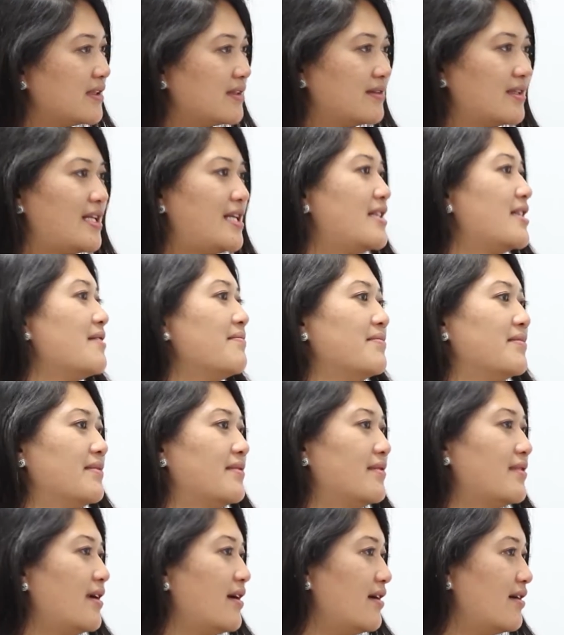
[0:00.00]
lead them
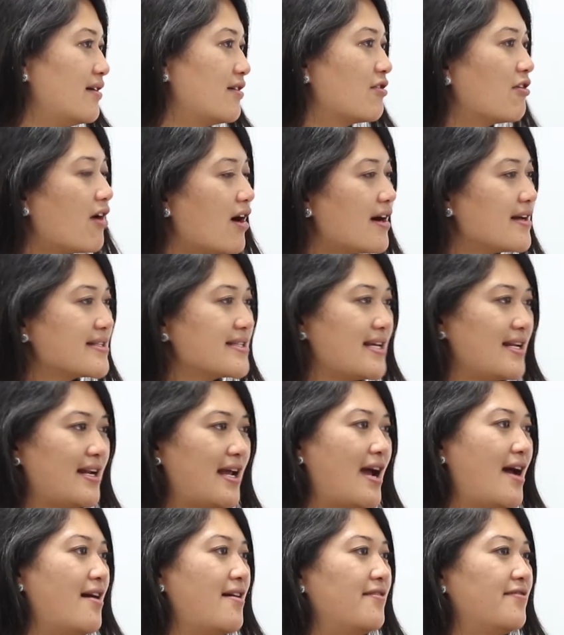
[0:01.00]
across and
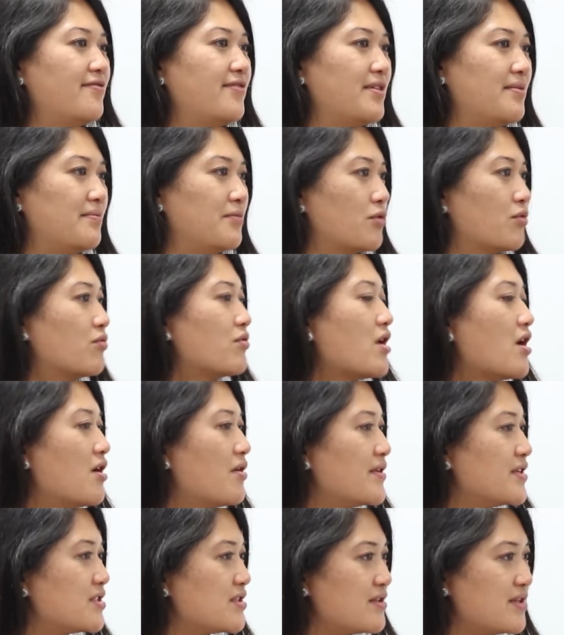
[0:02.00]
have them
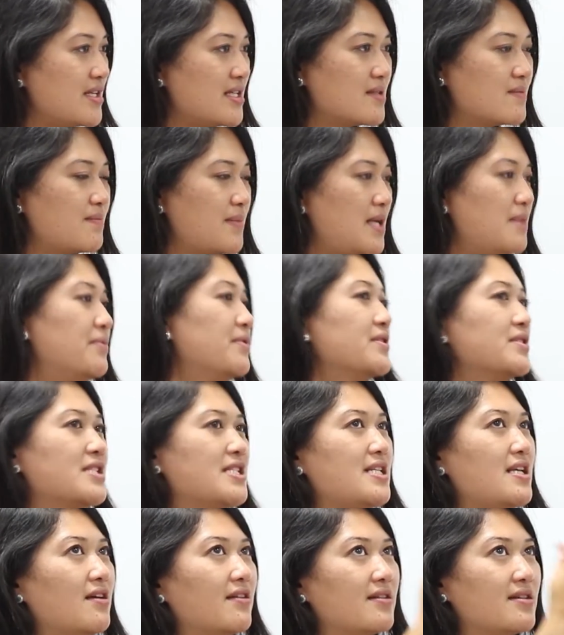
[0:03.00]
grow into these people and
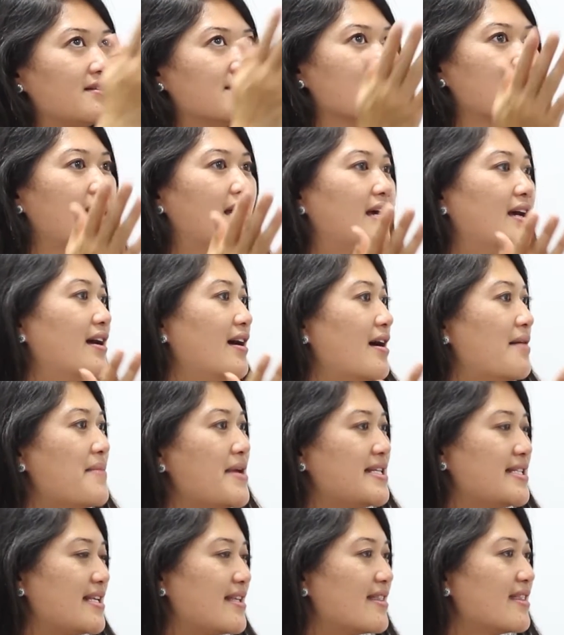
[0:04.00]
see all these
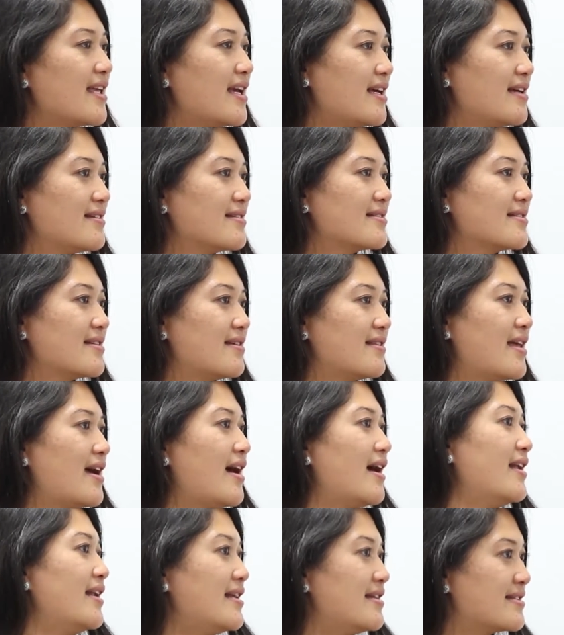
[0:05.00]
amazing things
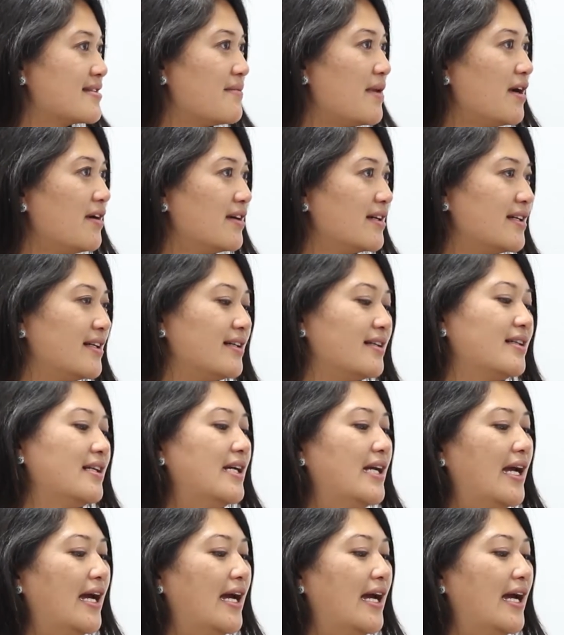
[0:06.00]
that is America.